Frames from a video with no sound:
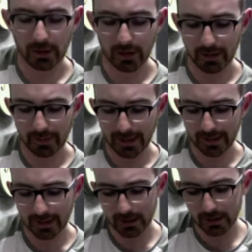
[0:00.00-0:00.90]
Alright,
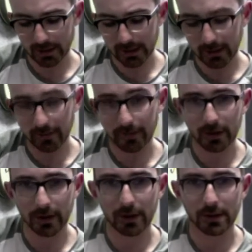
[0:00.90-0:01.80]
pay attention. 2nd
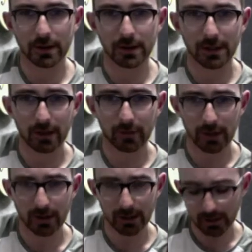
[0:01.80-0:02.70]
finger goes on the 10th
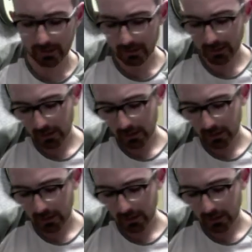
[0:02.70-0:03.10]
fret there.